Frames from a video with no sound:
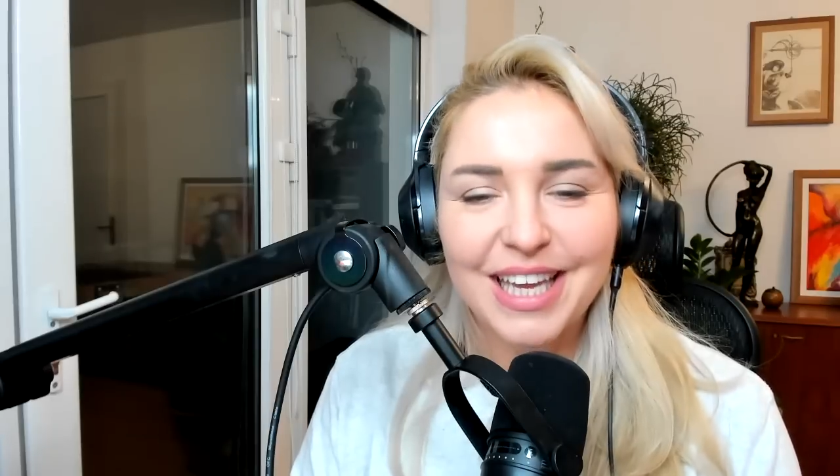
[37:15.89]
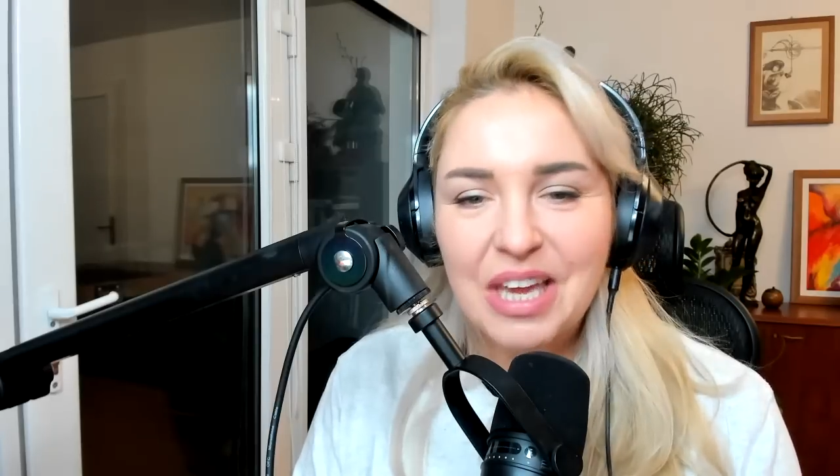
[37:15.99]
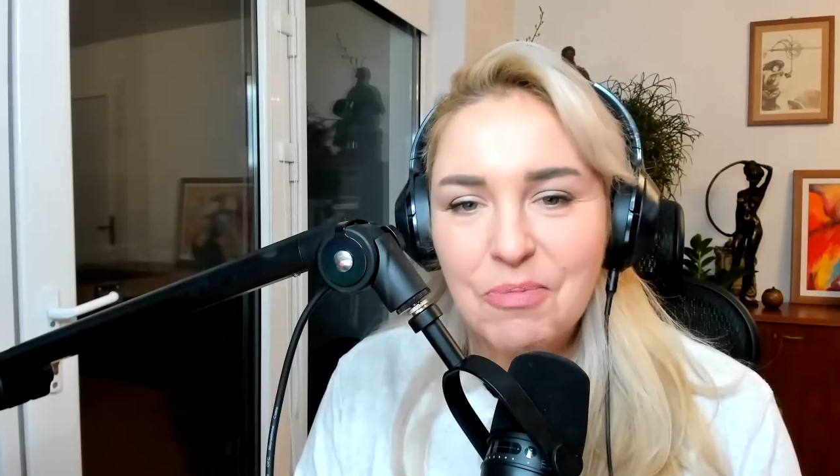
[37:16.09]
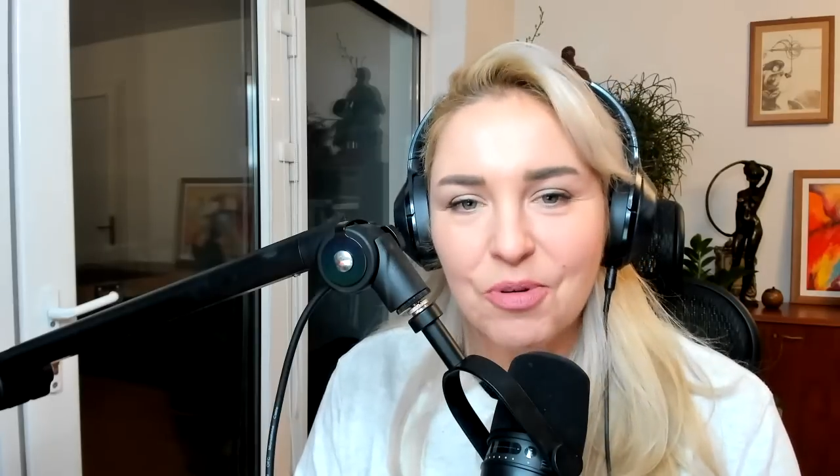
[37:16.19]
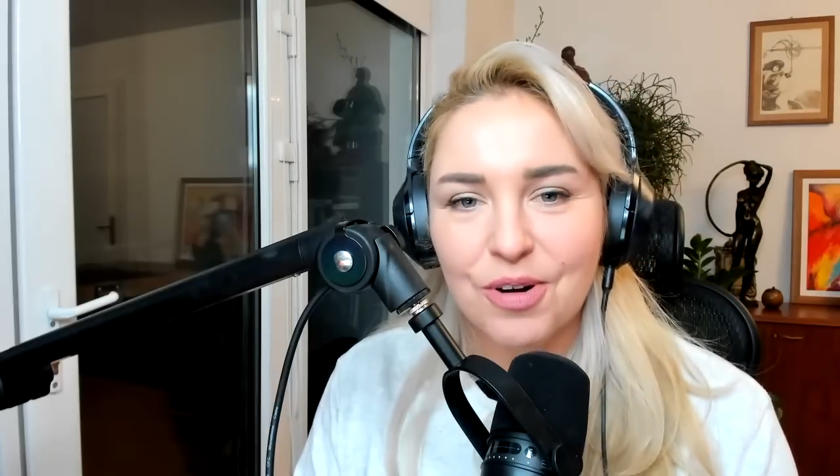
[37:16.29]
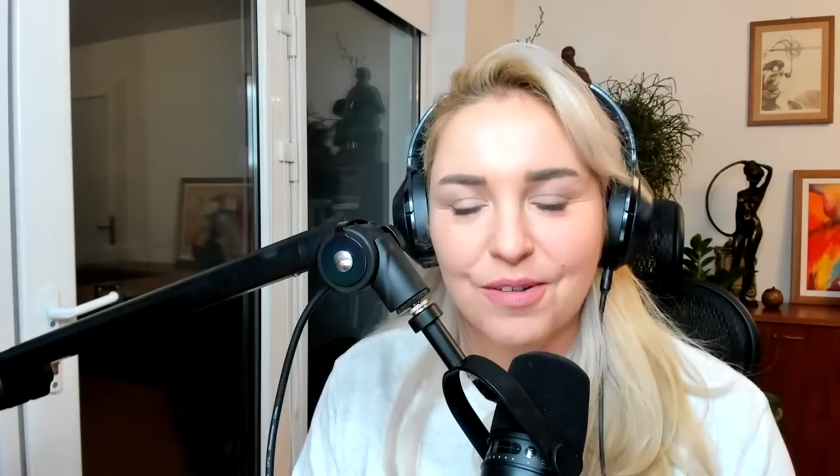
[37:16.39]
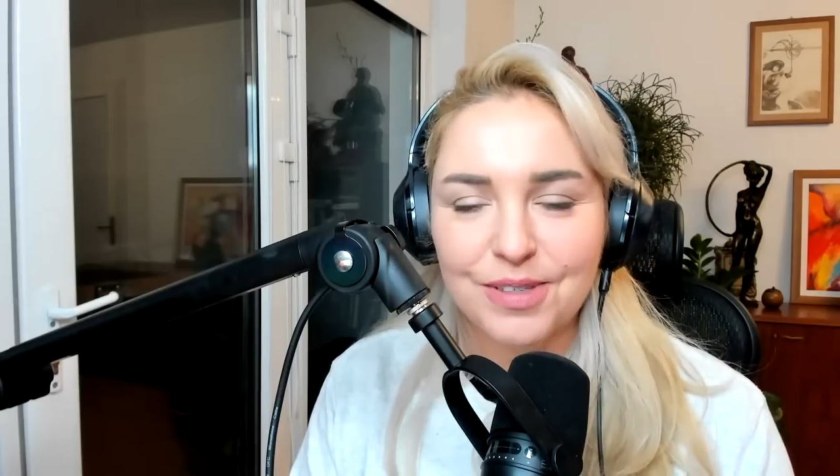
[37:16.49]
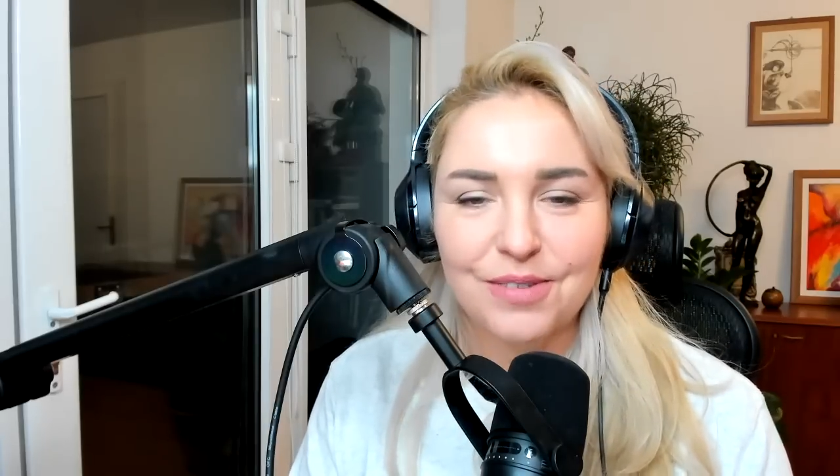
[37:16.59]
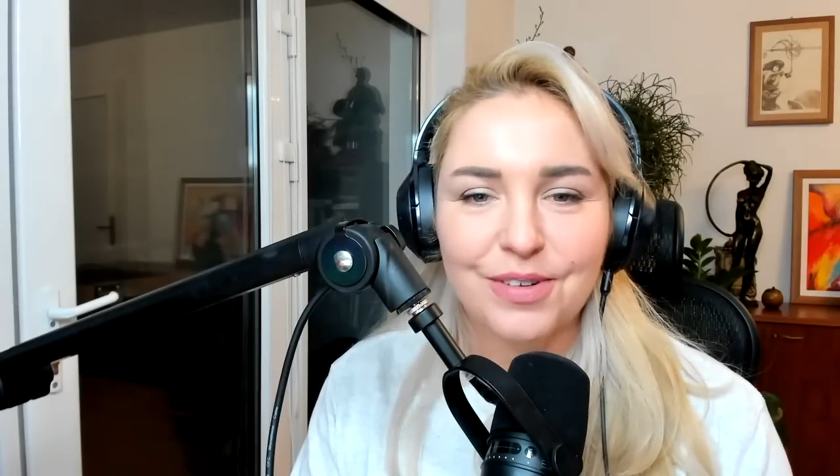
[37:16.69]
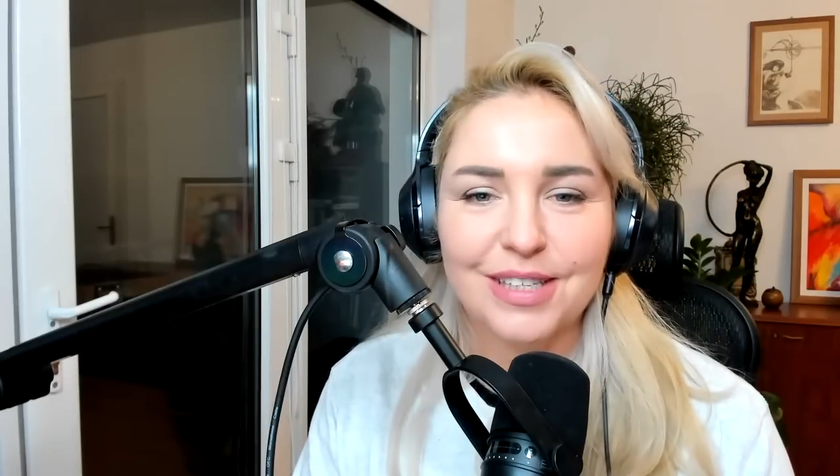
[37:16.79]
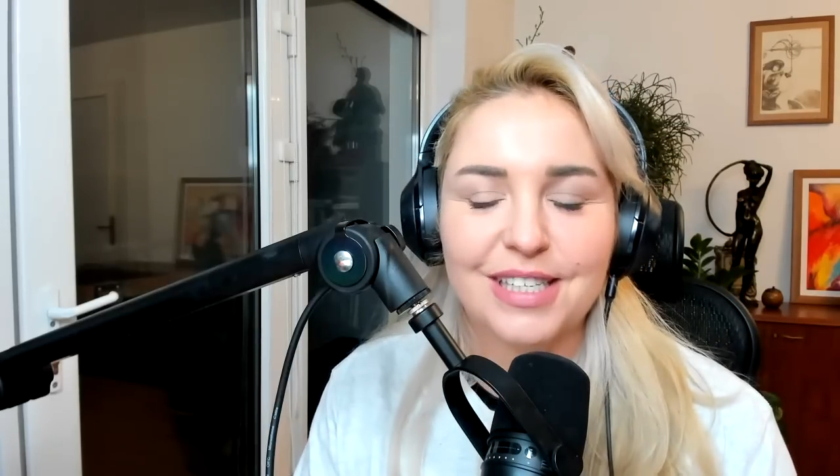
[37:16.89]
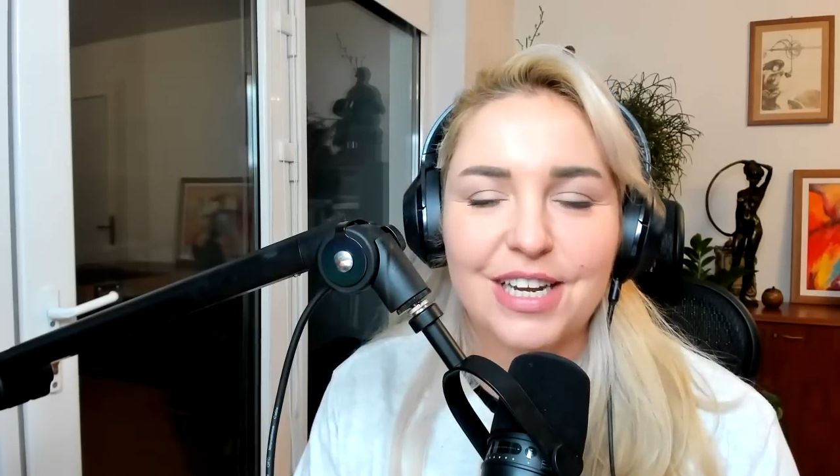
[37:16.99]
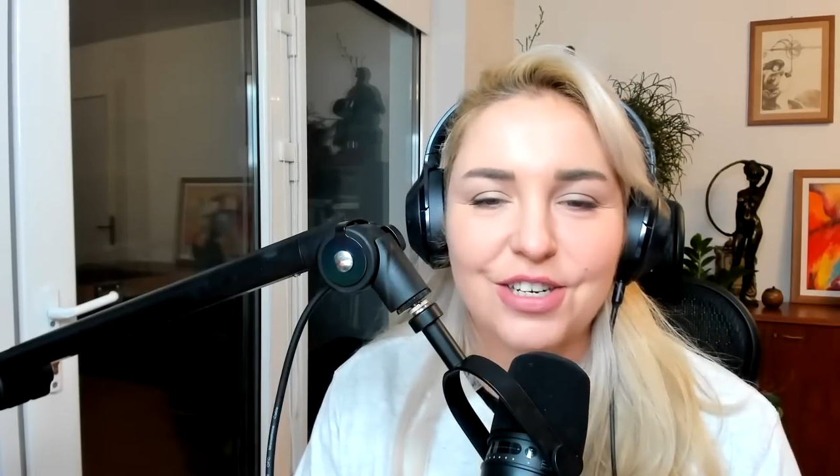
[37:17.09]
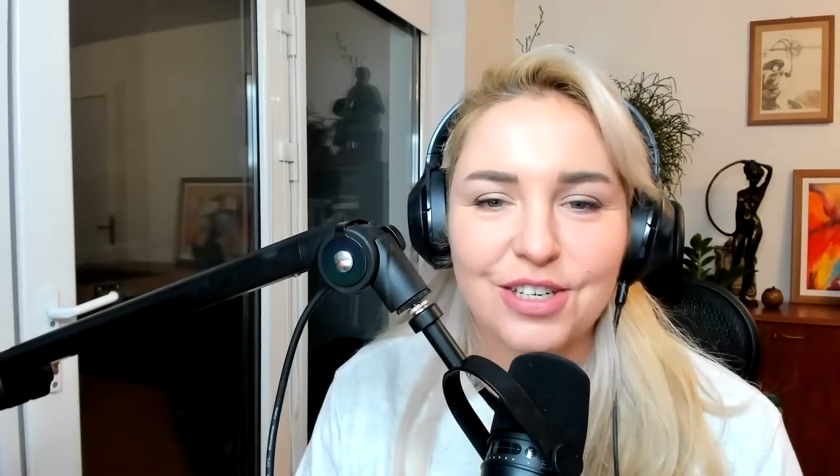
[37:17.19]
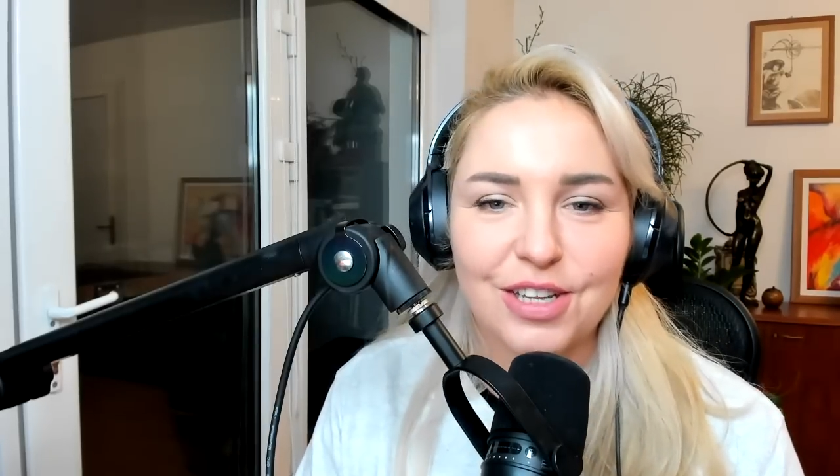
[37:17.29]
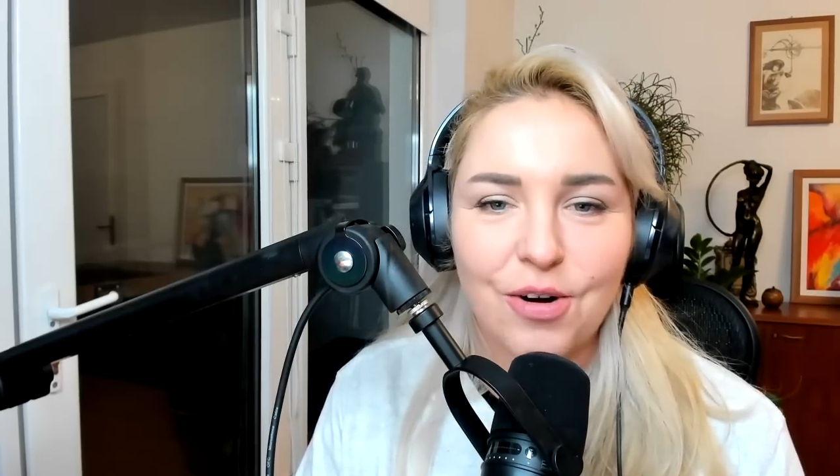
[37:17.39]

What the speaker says: keeper of civilization.